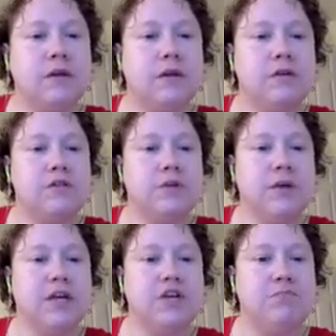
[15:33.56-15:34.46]
So
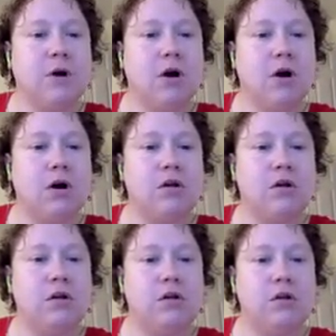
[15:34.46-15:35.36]
h bar
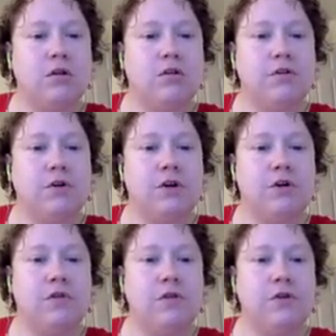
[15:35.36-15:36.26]

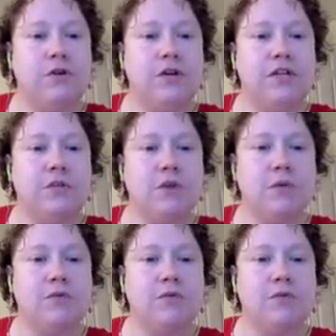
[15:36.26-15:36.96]
over 30 square root